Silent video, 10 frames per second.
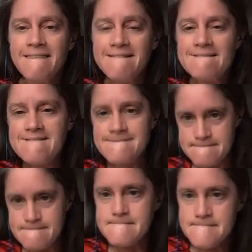Oh no,
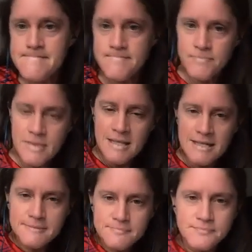it just makes me think that
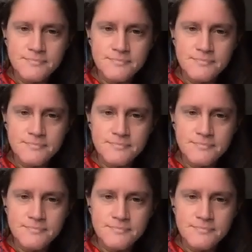like we